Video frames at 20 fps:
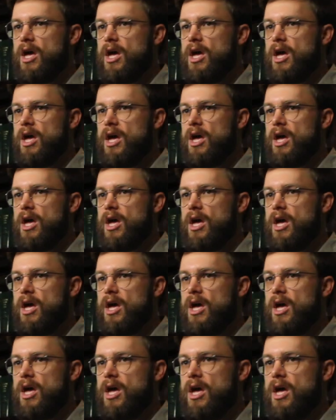a more
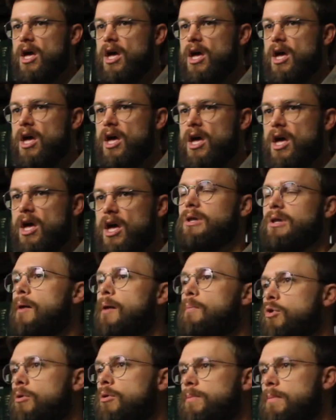competitive marketplace, you allow
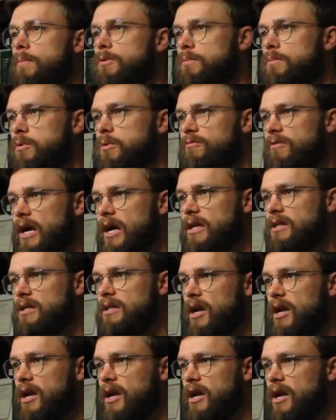more people to provide
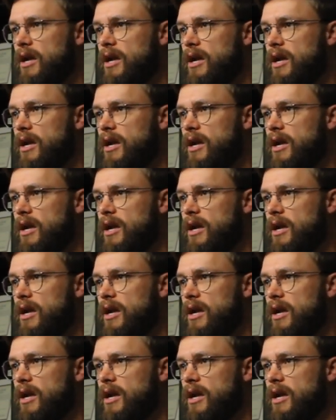care,